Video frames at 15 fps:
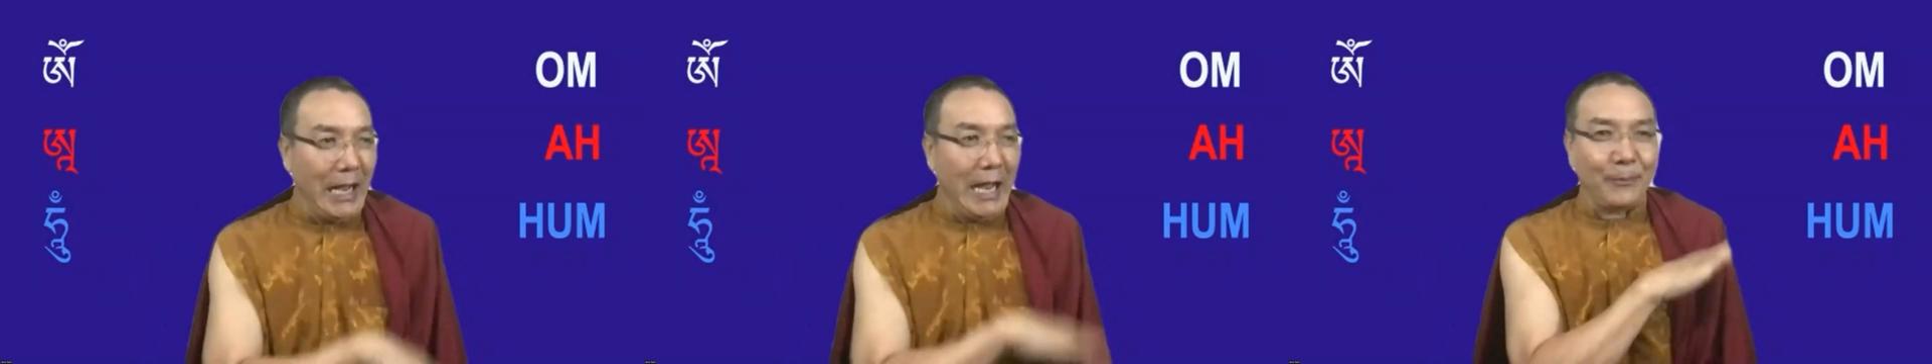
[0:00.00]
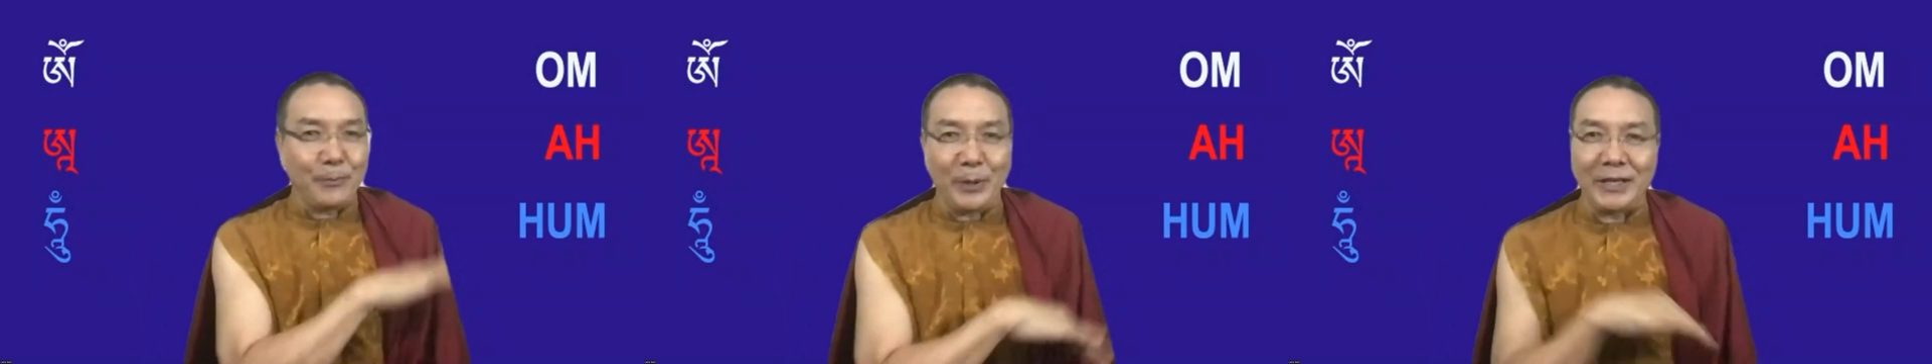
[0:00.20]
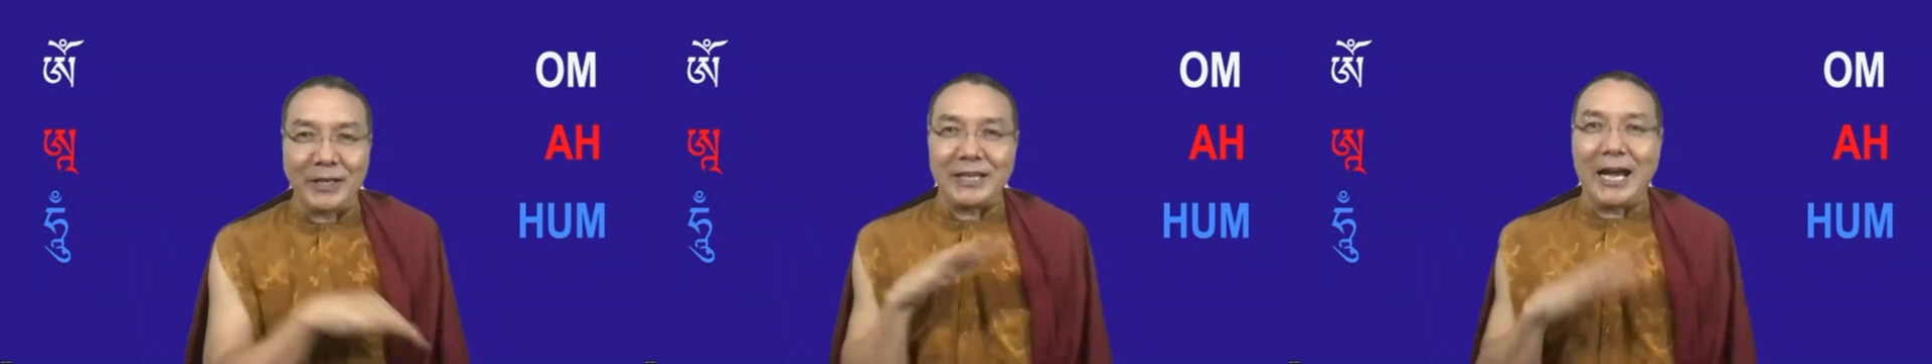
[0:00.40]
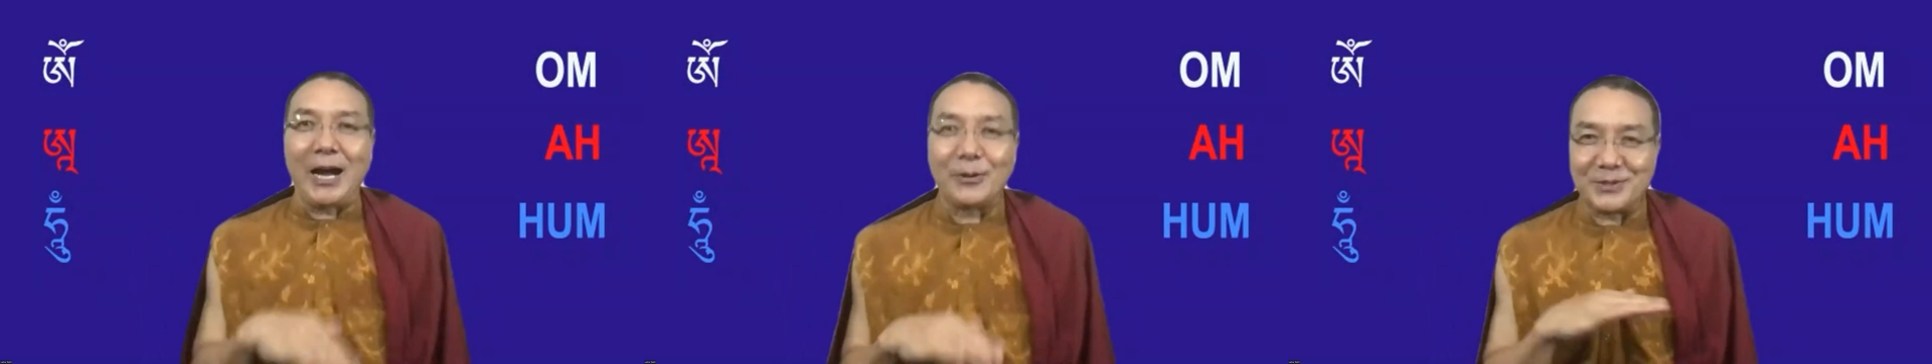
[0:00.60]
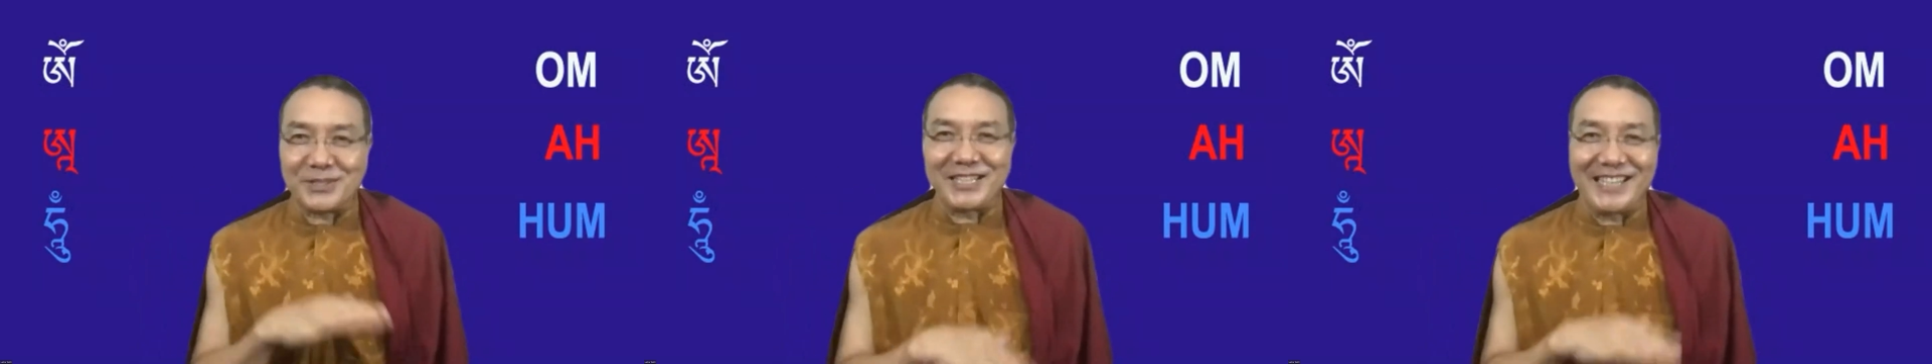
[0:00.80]
up and
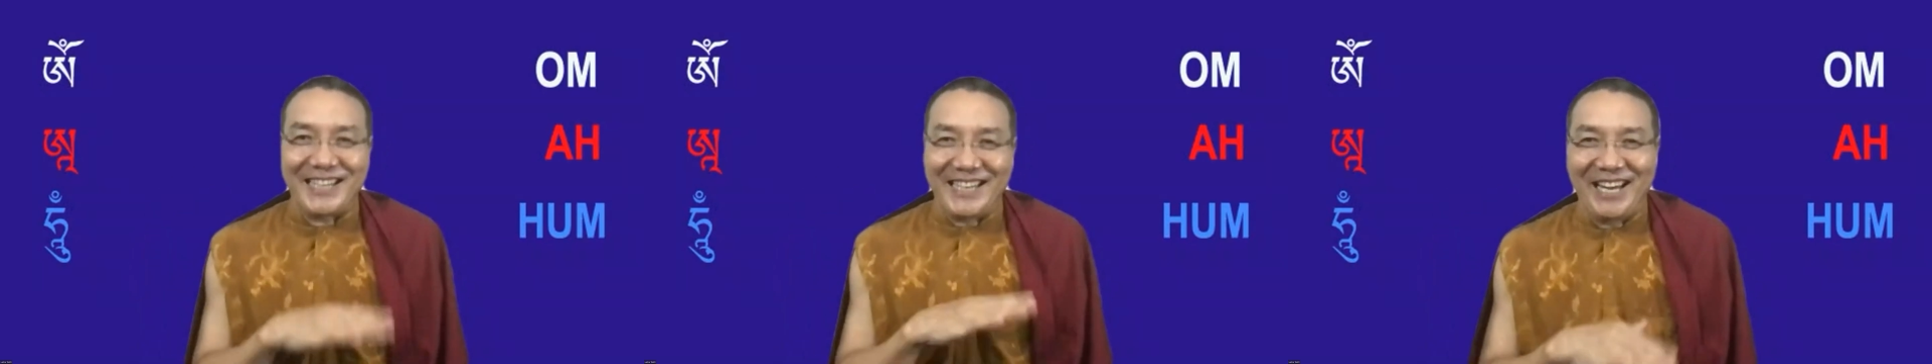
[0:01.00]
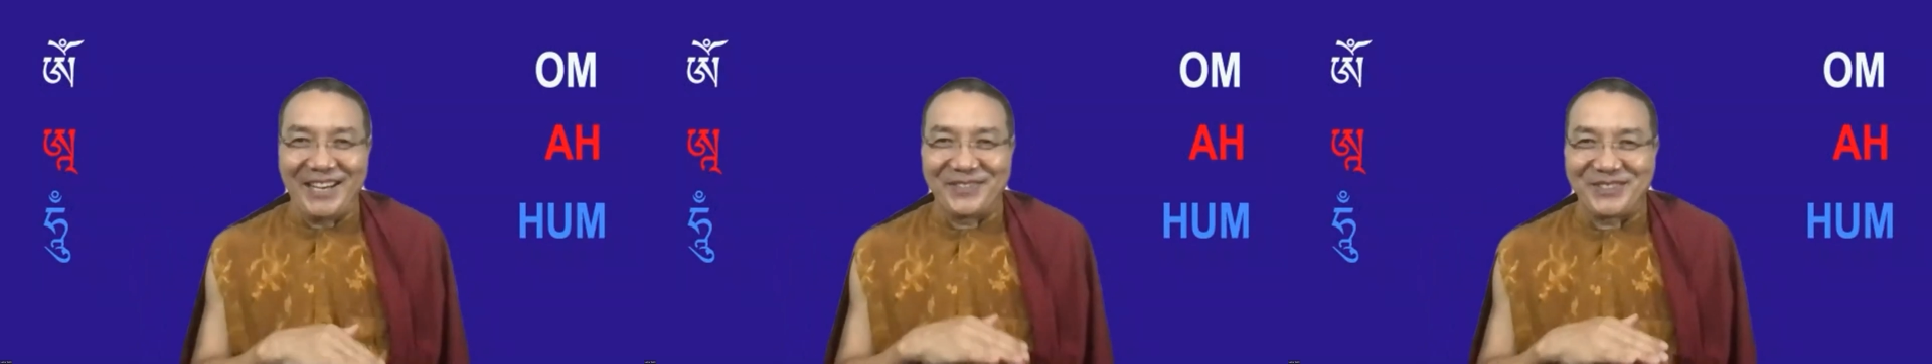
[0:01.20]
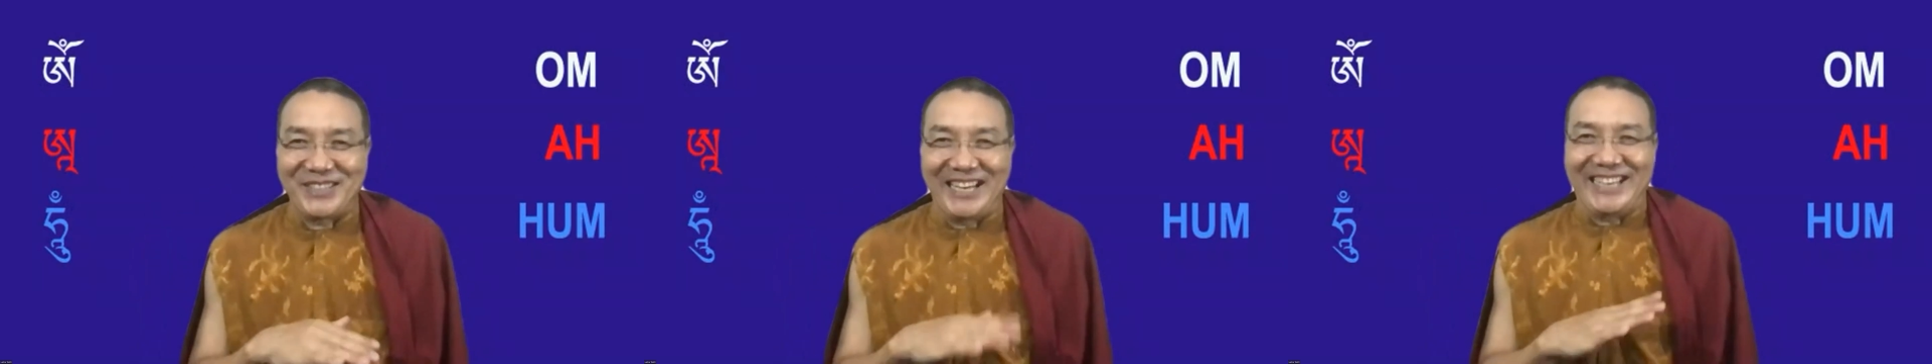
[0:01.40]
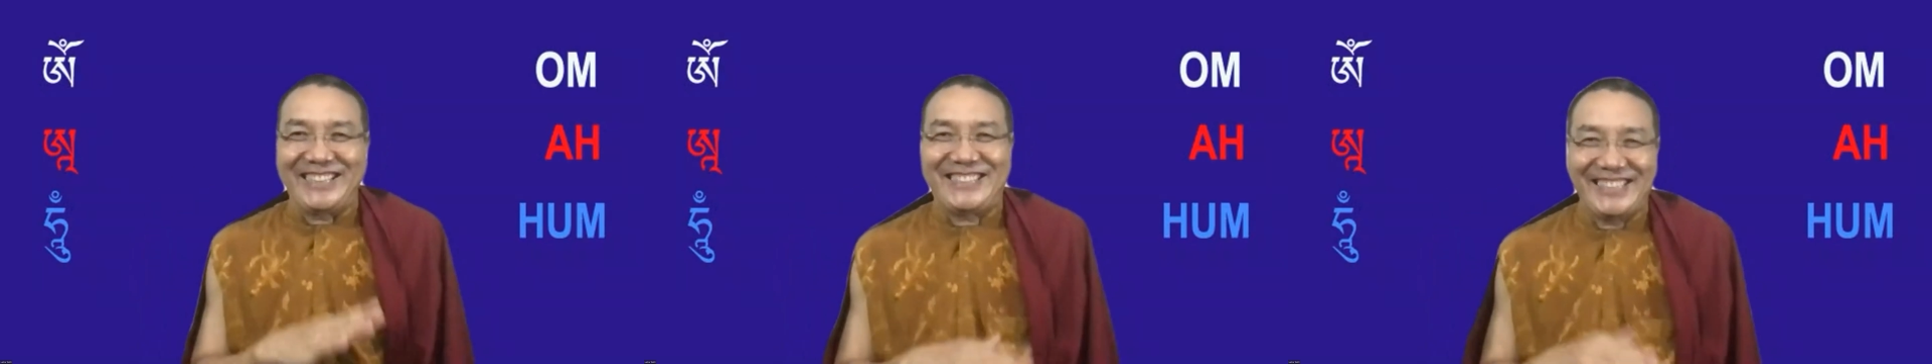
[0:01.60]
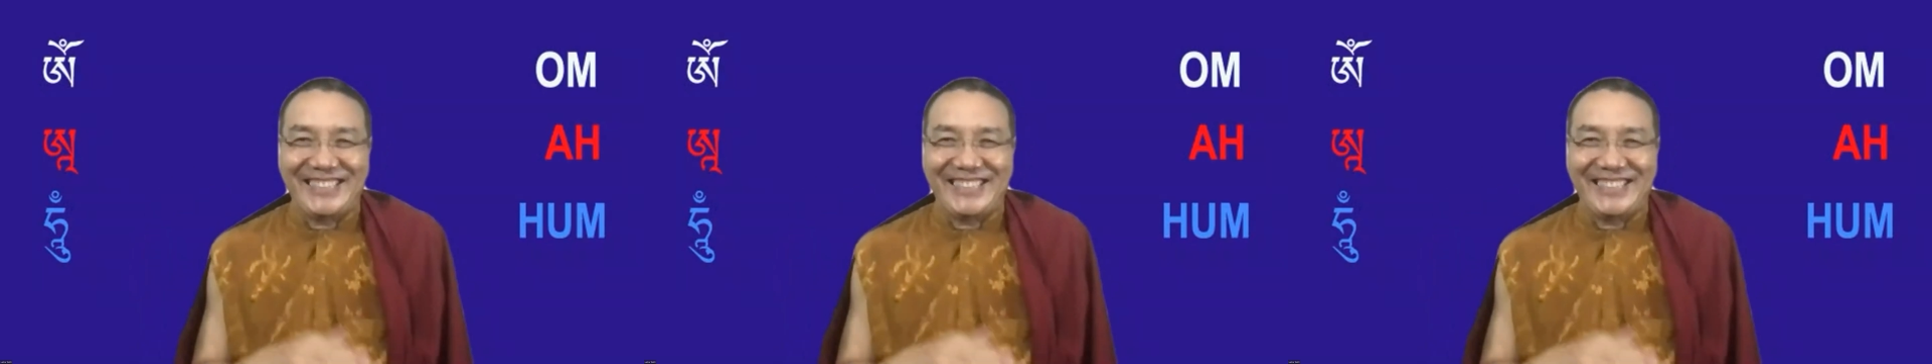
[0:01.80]
downs in life, right?